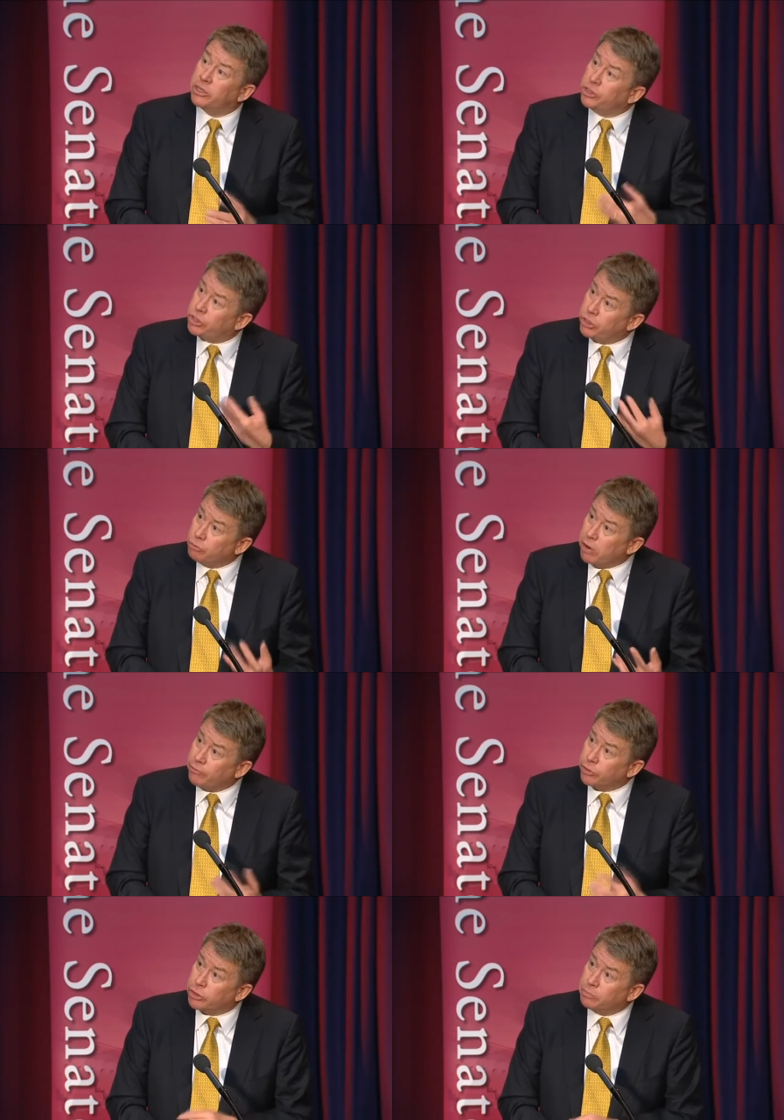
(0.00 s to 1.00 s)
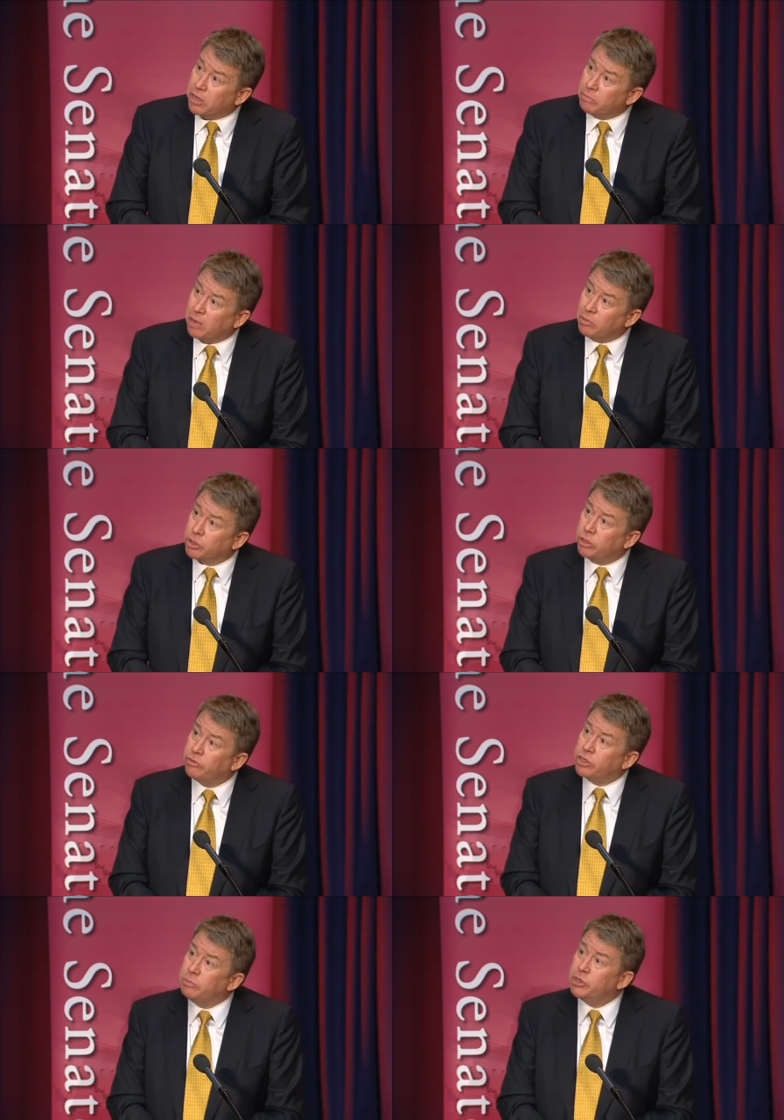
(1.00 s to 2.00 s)
It's still referenced by the Public
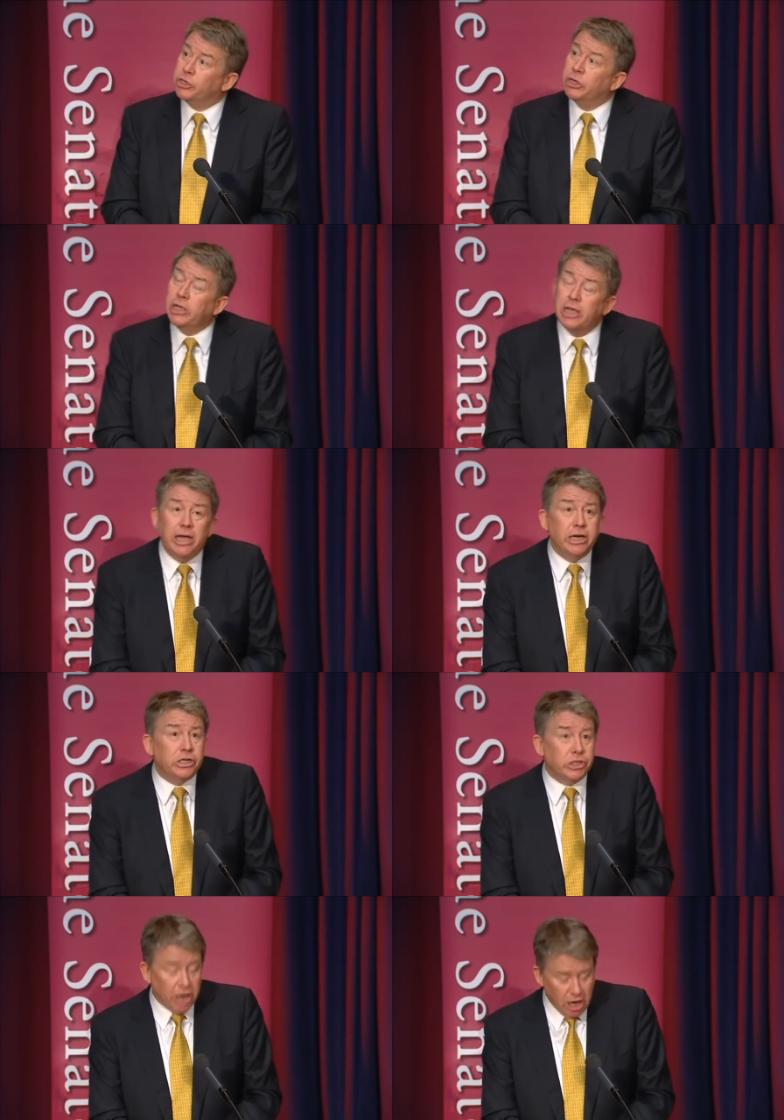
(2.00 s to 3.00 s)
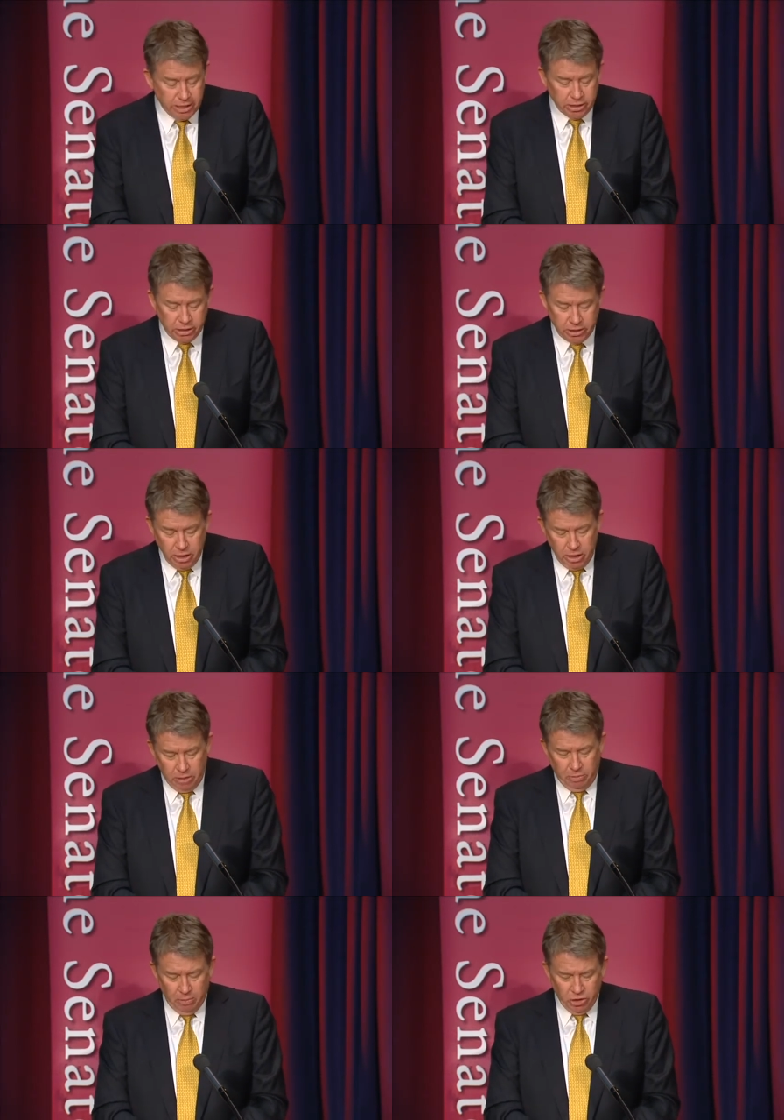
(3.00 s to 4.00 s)
Service Commission in its guidance to
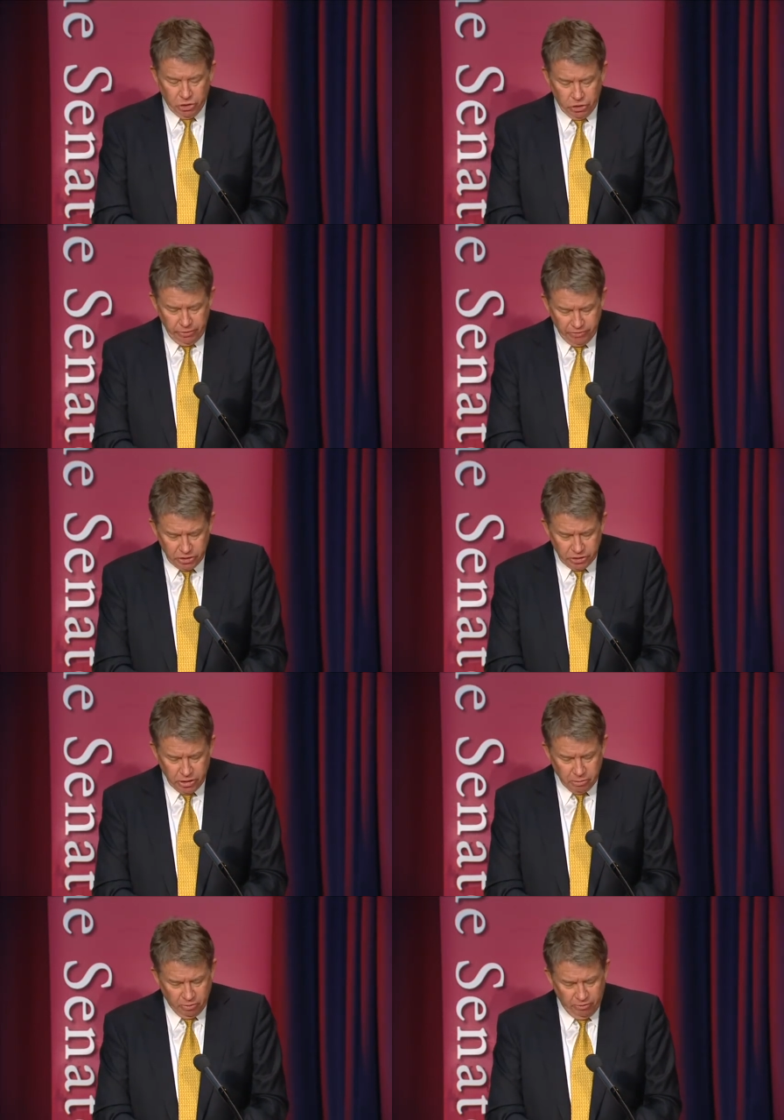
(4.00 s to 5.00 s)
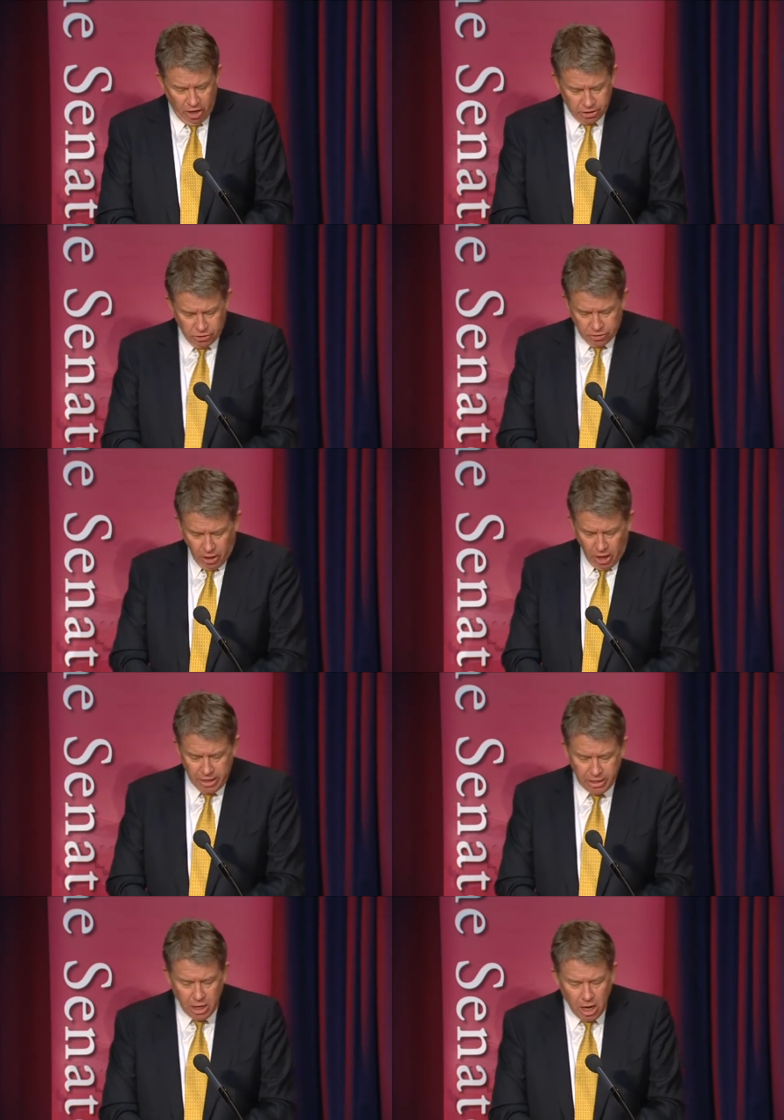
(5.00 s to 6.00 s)
public servants that it provides
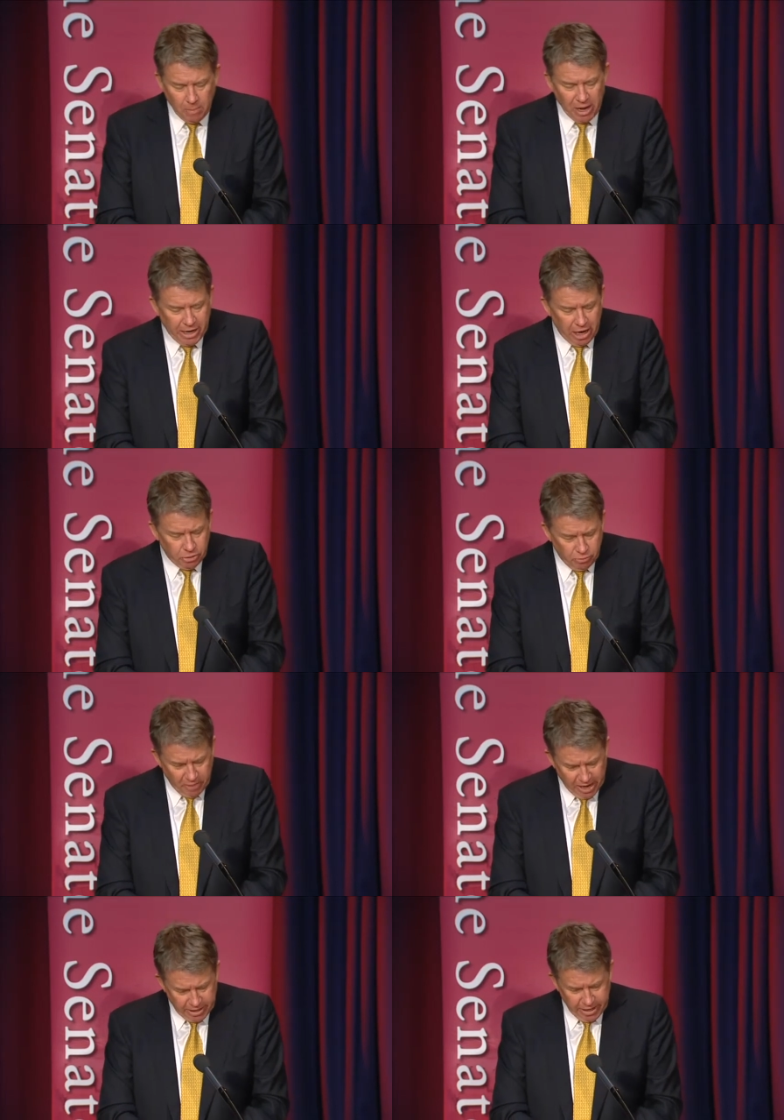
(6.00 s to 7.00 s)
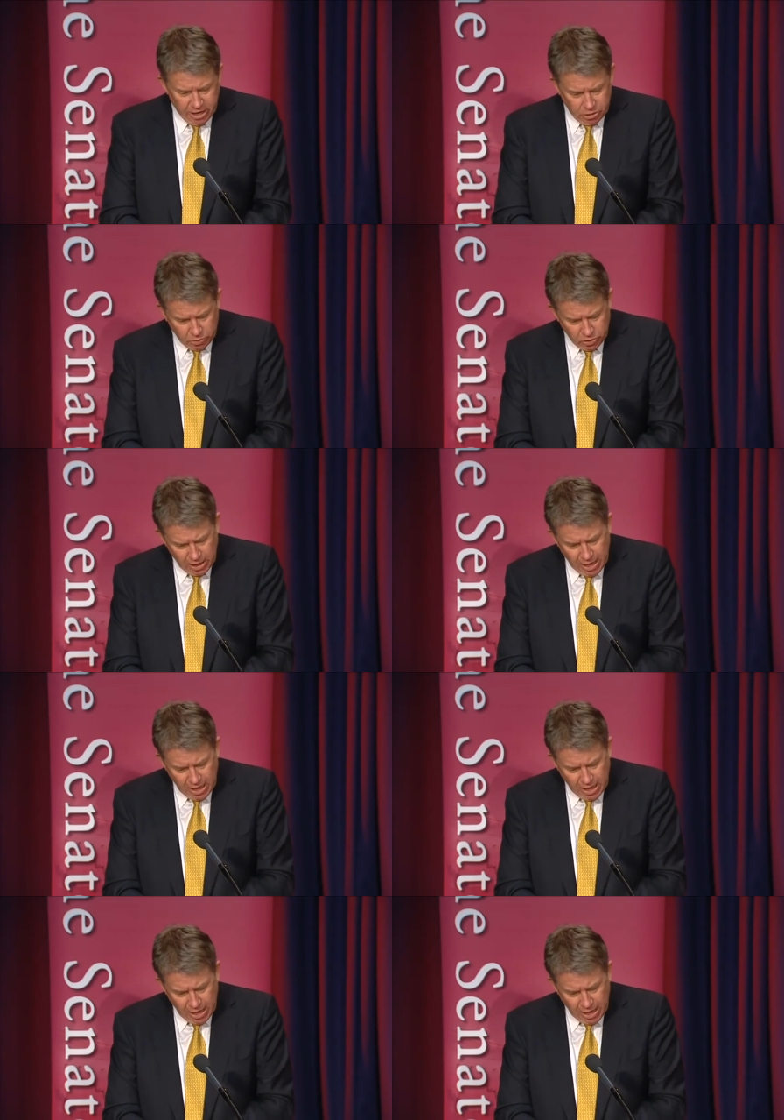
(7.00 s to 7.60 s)
online about how to remain accountable.